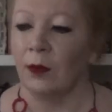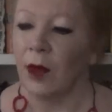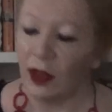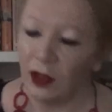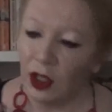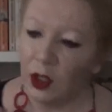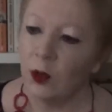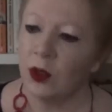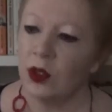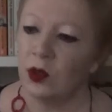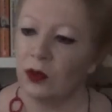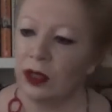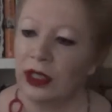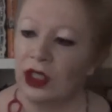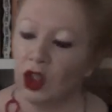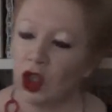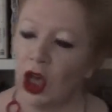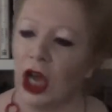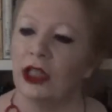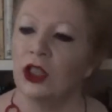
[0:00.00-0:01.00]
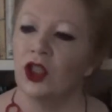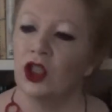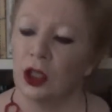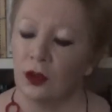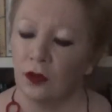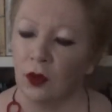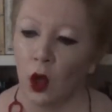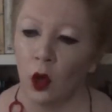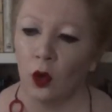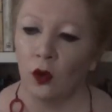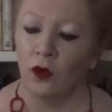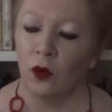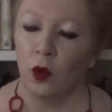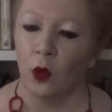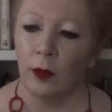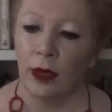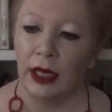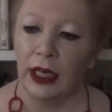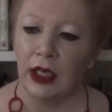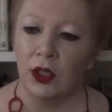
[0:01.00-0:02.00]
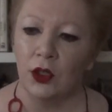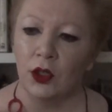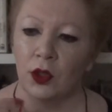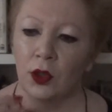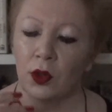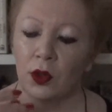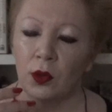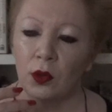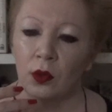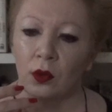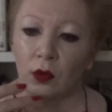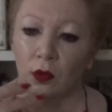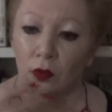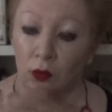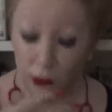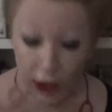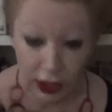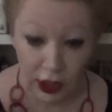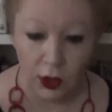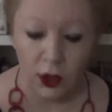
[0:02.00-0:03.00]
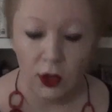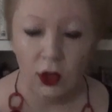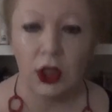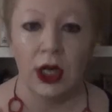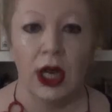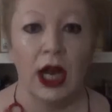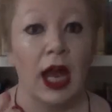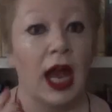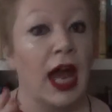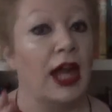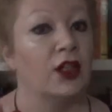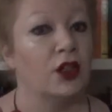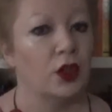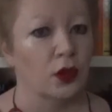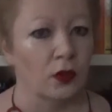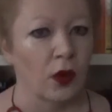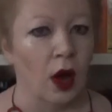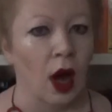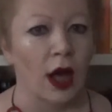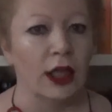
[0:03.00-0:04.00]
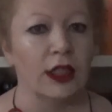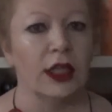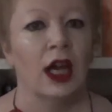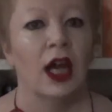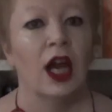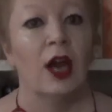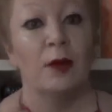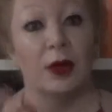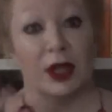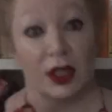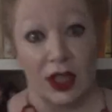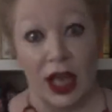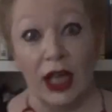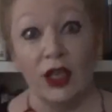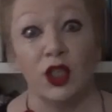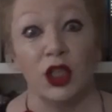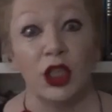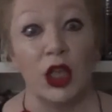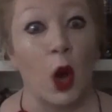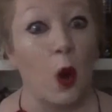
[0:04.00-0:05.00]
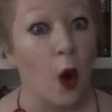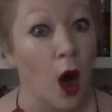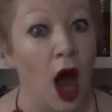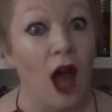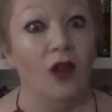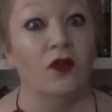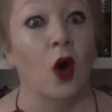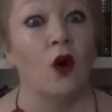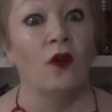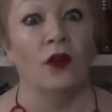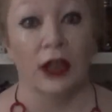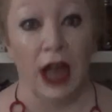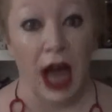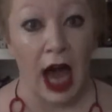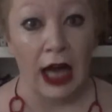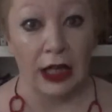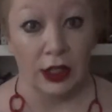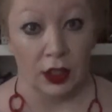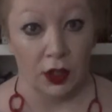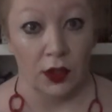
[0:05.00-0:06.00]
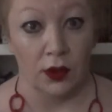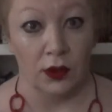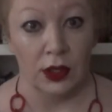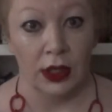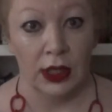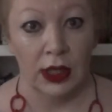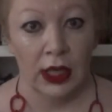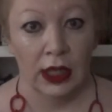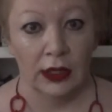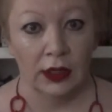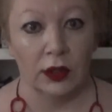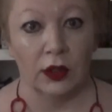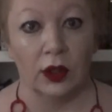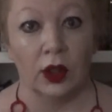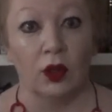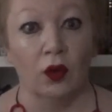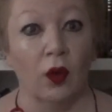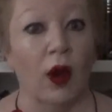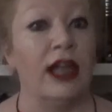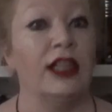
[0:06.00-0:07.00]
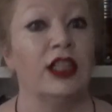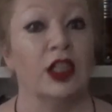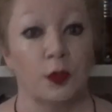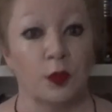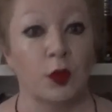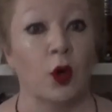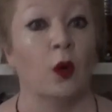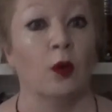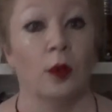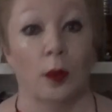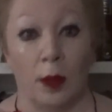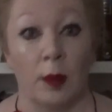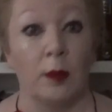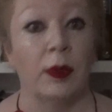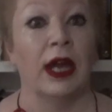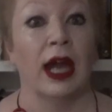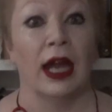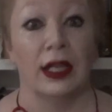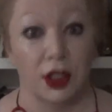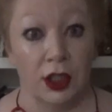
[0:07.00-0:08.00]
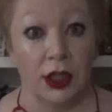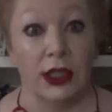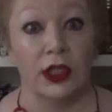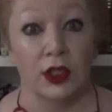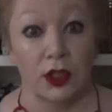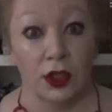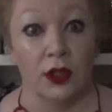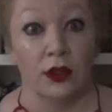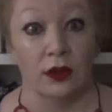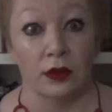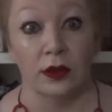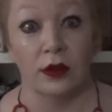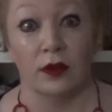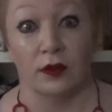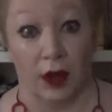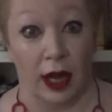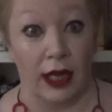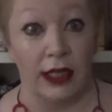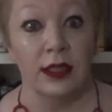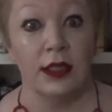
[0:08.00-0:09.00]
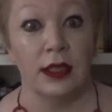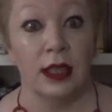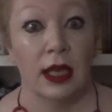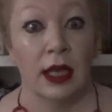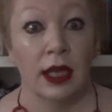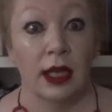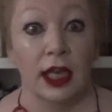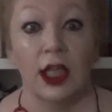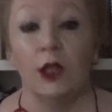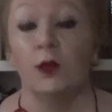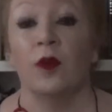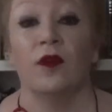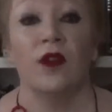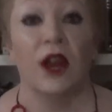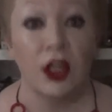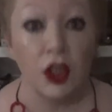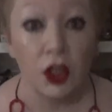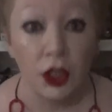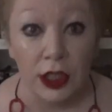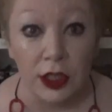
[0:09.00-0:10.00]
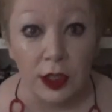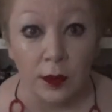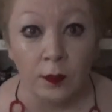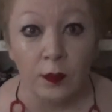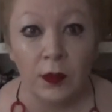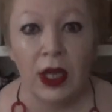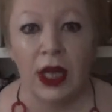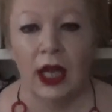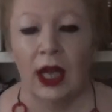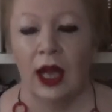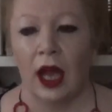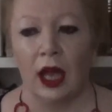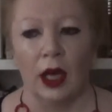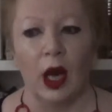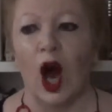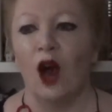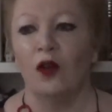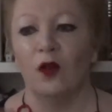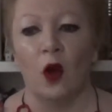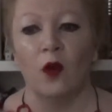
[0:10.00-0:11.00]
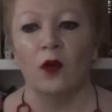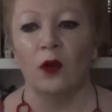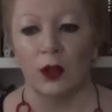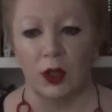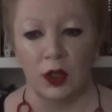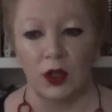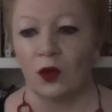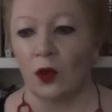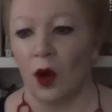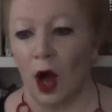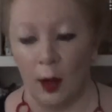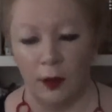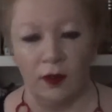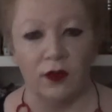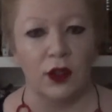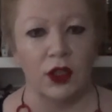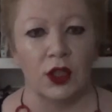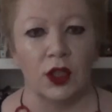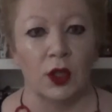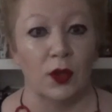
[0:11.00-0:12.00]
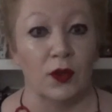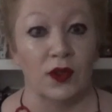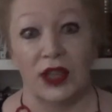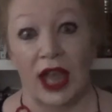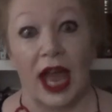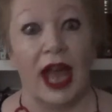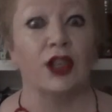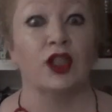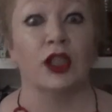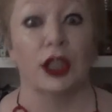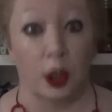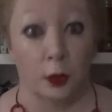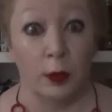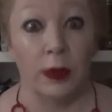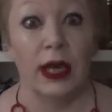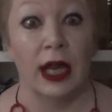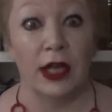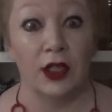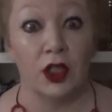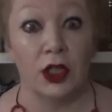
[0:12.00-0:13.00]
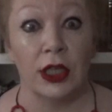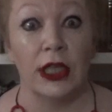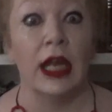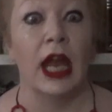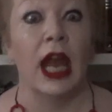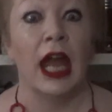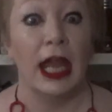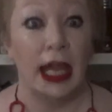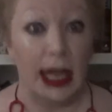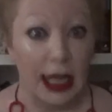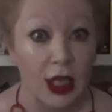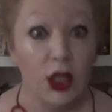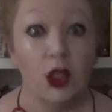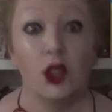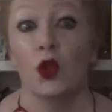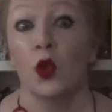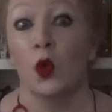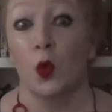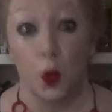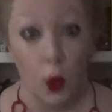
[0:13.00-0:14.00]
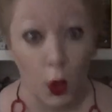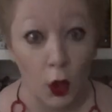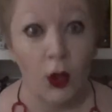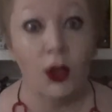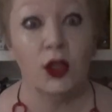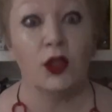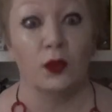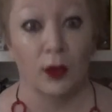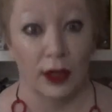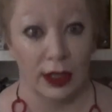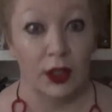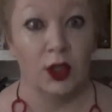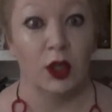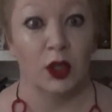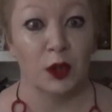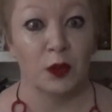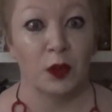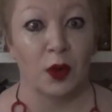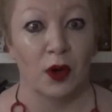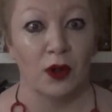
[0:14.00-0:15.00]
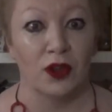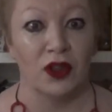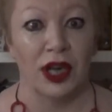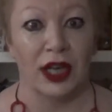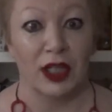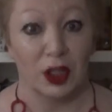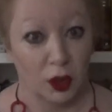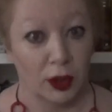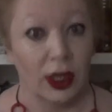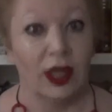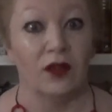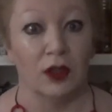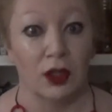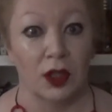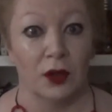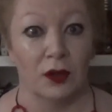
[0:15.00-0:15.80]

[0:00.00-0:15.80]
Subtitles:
And this was a really challenging vlog for me to research and to write, because as you know, I've often argued that the greatest problem that PhD students face is perfectionism. And I've often described for students, actually, the PhD is the worst research project you'll ever do.